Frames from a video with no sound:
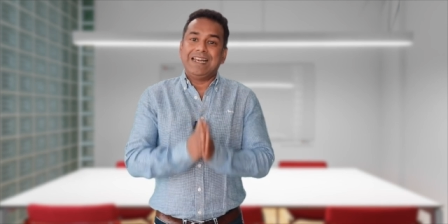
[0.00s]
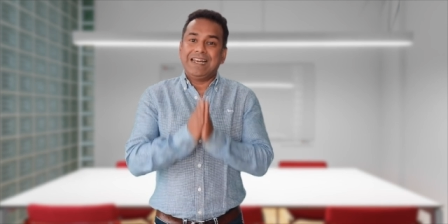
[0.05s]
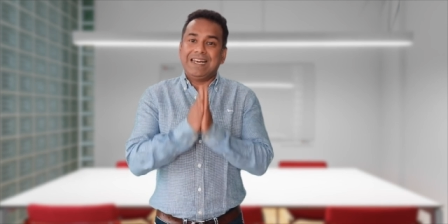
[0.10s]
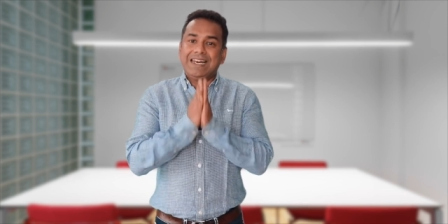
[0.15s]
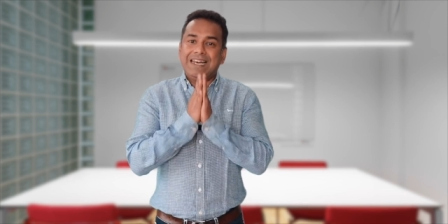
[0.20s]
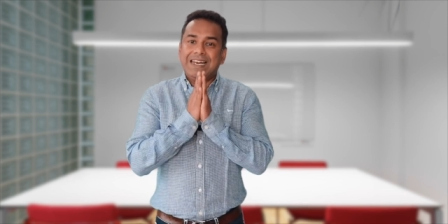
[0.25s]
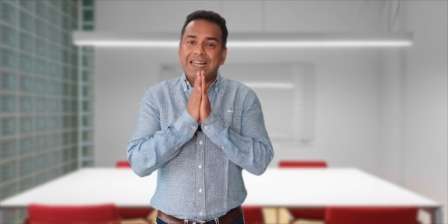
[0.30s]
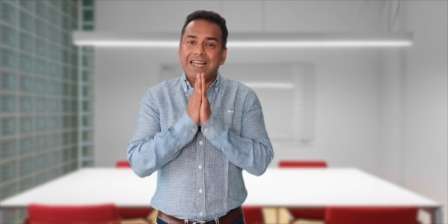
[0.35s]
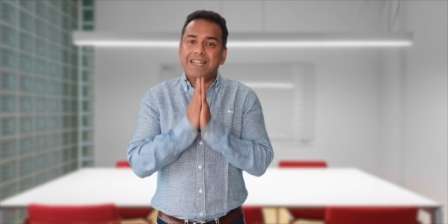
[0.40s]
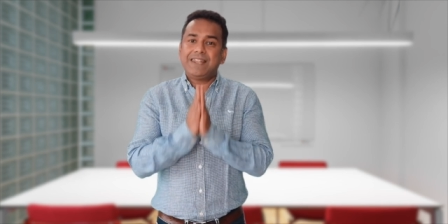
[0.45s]

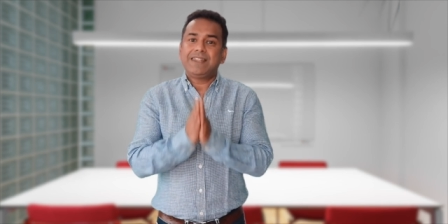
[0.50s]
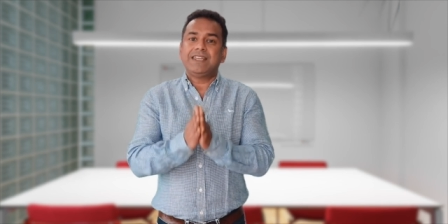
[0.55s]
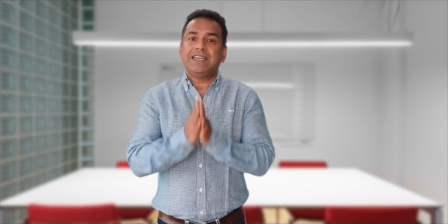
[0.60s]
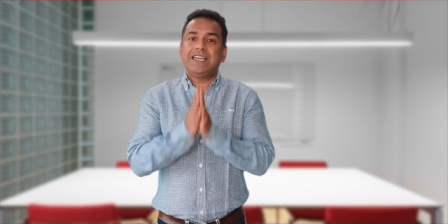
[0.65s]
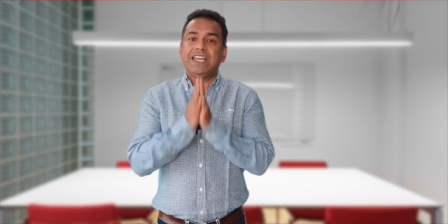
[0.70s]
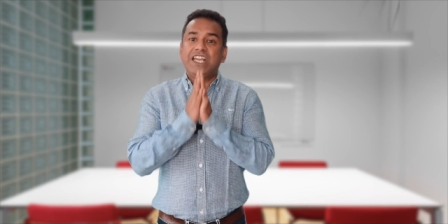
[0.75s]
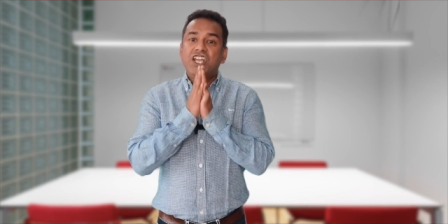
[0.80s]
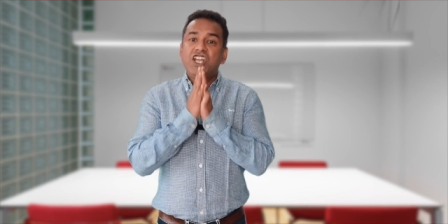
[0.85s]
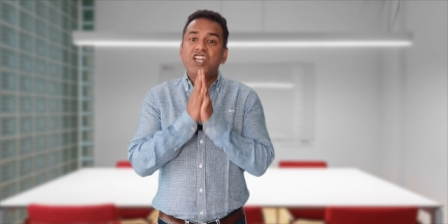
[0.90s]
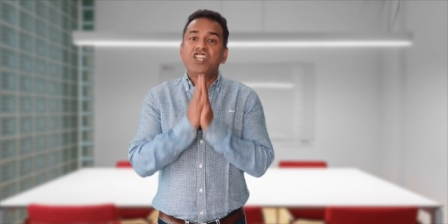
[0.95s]
Let
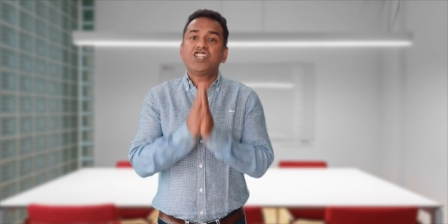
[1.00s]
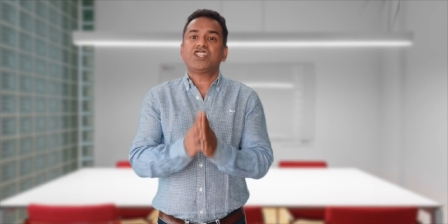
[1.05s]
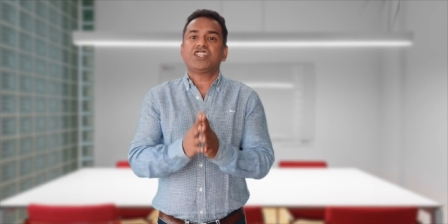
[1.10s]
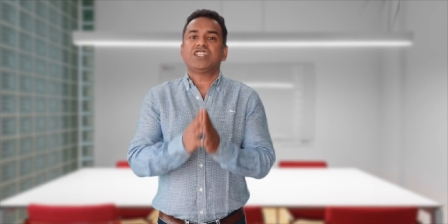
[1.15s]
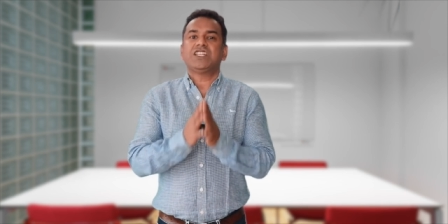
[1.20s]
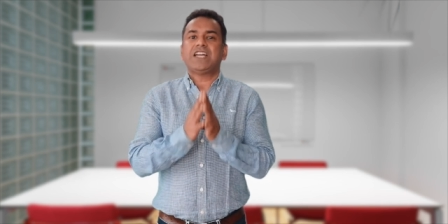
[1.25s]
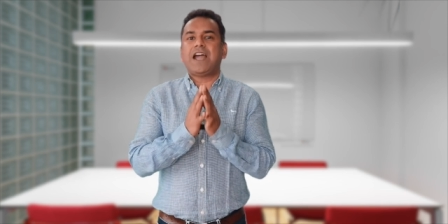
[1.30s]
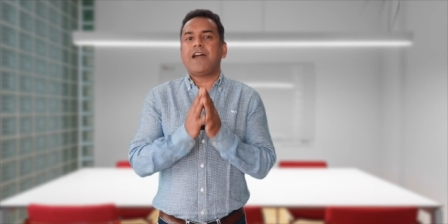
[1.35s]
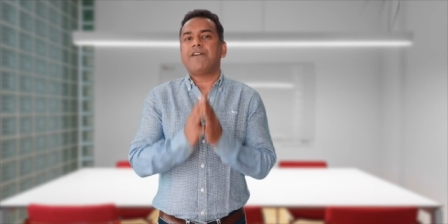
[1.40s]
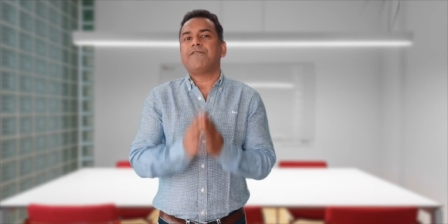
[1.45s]
each
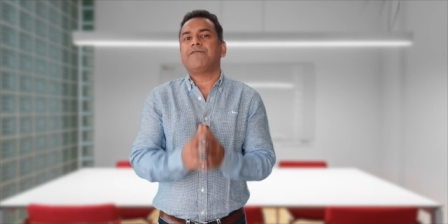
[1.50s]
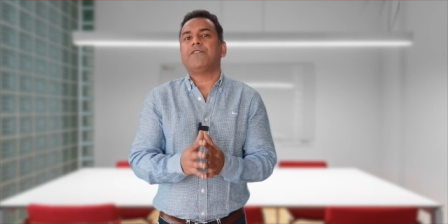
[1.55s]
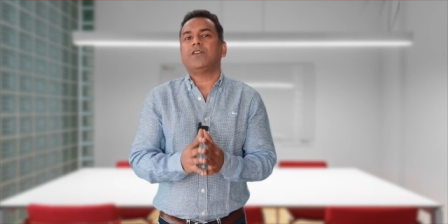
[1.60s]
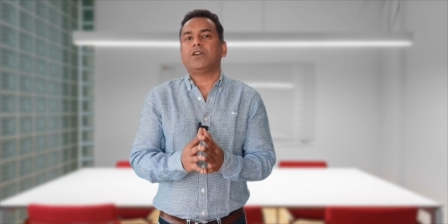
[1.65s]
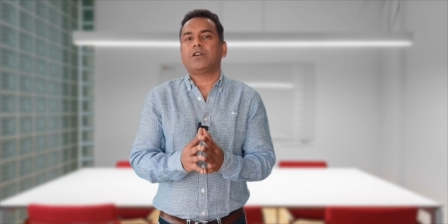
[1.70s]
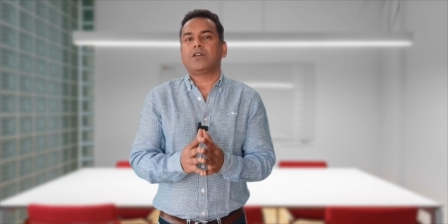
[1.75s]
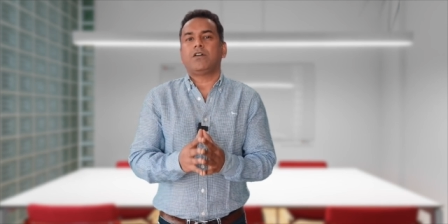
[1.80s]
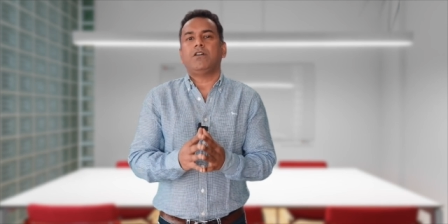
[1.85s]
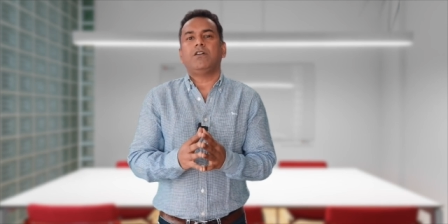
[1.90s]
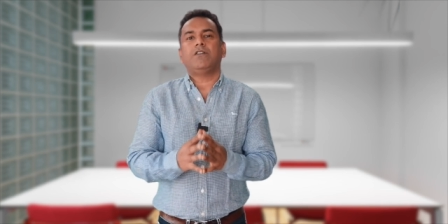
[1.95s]

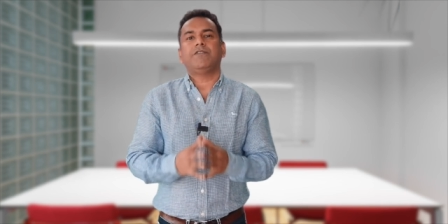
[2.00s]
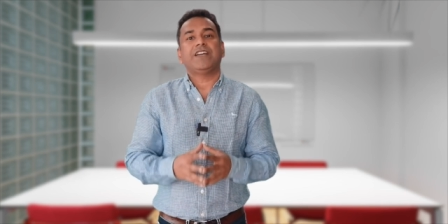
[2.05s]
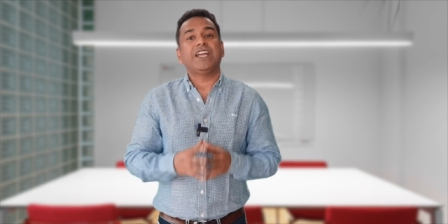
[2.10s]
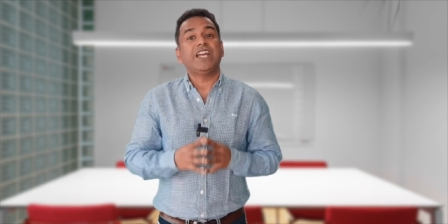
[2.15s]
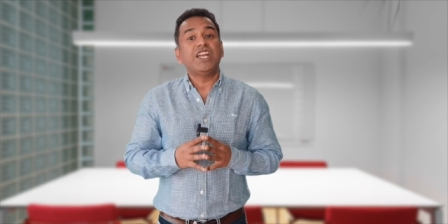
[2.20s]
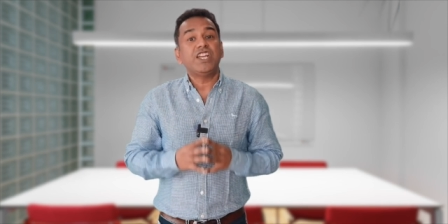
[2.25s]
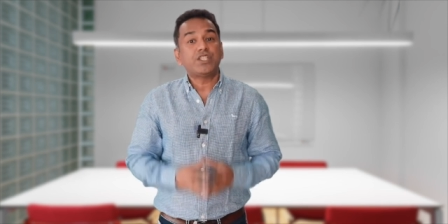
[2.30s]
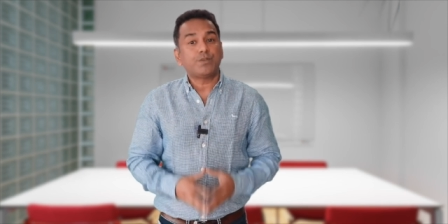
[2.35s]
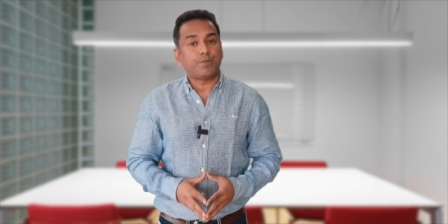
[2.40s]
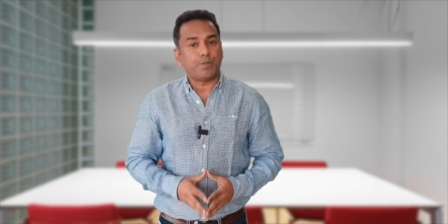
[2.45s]
effort of
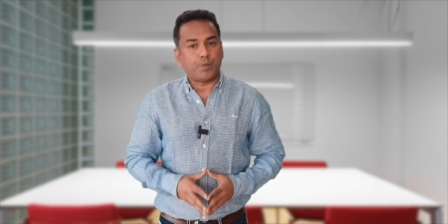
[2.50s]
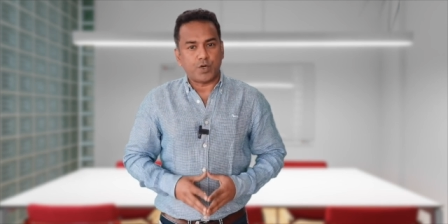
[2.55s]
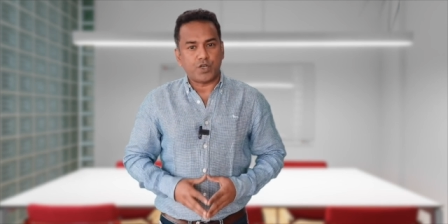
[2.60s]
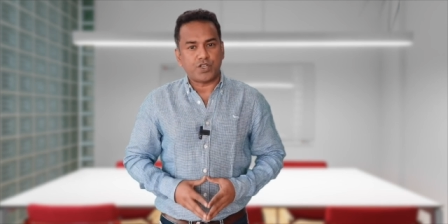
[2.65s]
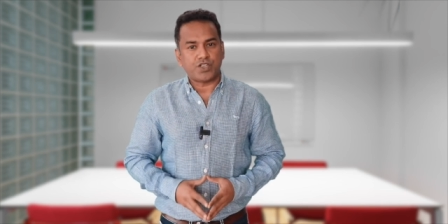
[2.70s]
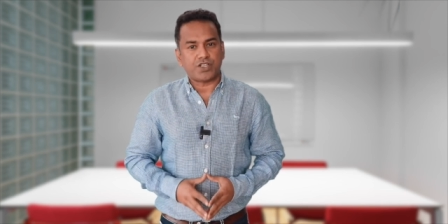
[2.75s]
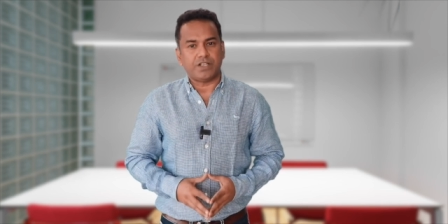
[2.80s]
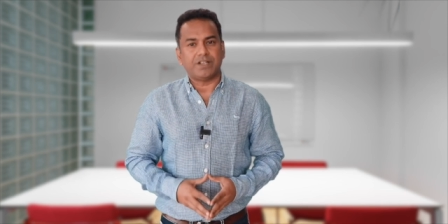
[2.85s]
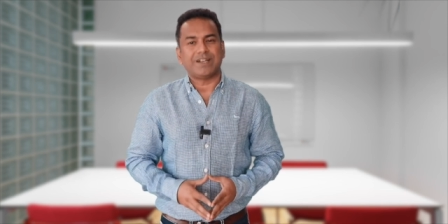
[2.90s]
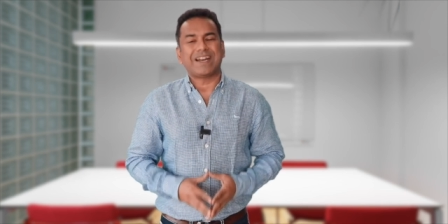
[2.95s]
each
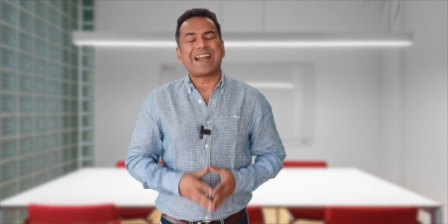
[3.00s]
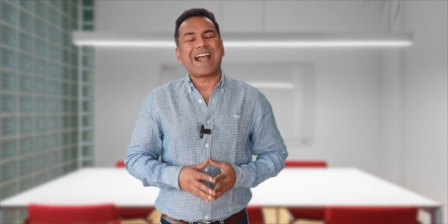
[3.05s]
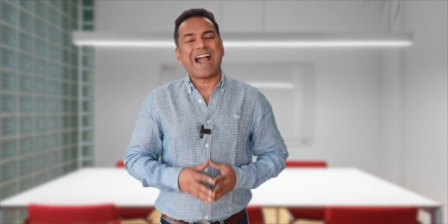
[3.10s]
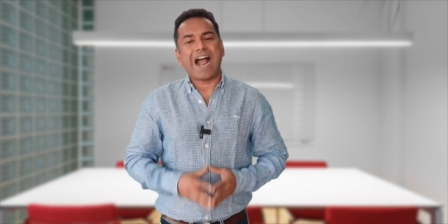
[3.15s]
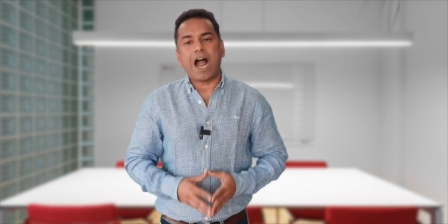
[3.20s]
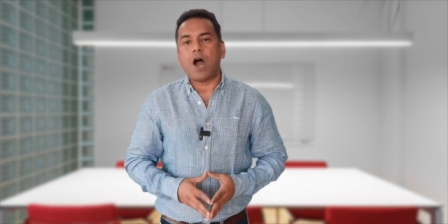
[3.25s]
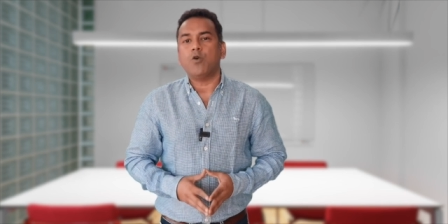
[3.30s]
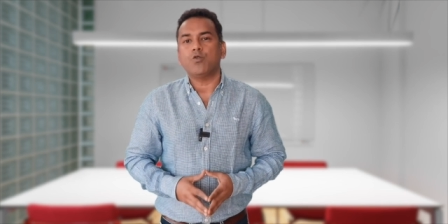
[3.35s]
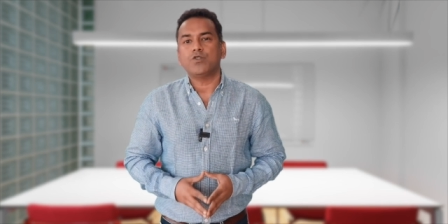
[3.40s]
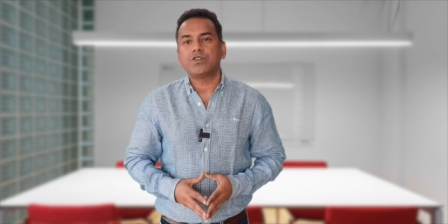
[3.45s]
person
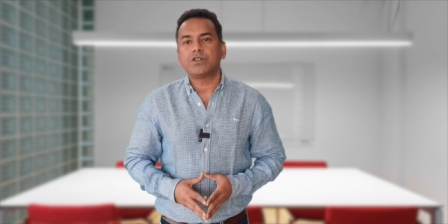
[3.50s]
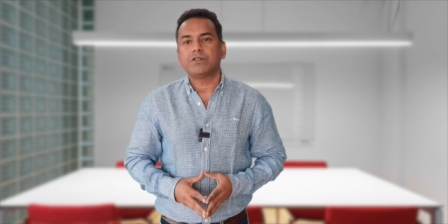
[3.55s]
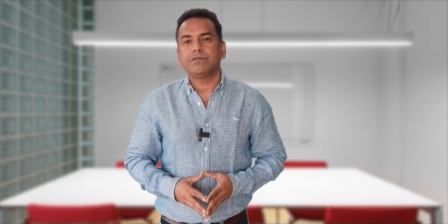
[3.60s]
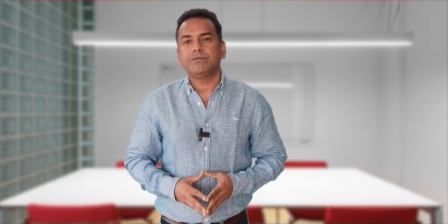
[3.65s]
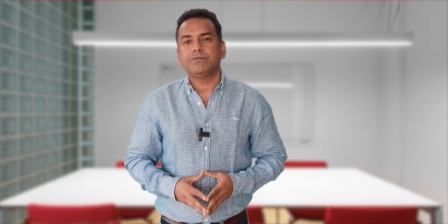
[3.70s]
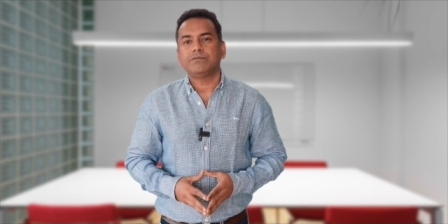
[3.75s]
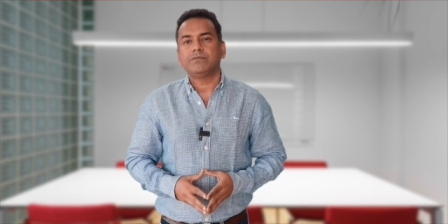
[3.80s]
count.